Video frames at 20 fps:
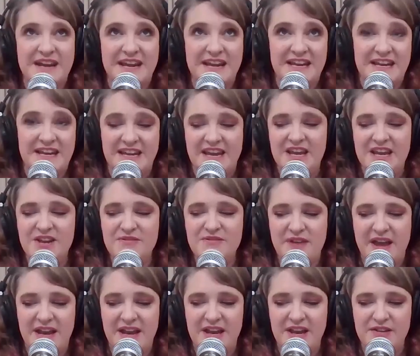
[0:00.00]
any
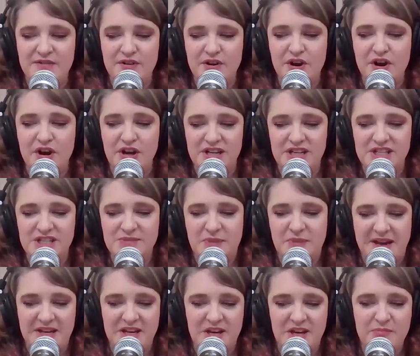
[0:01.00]
innovative or
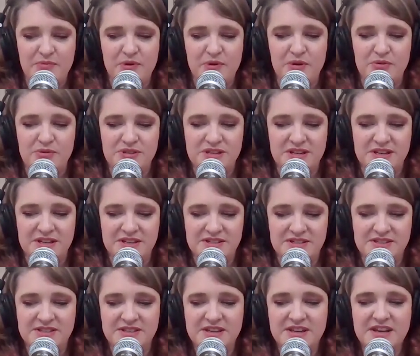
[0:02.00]
unexpected
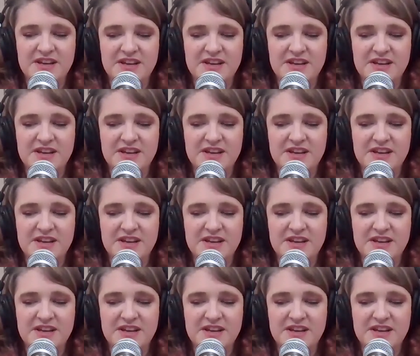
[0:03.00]
approaches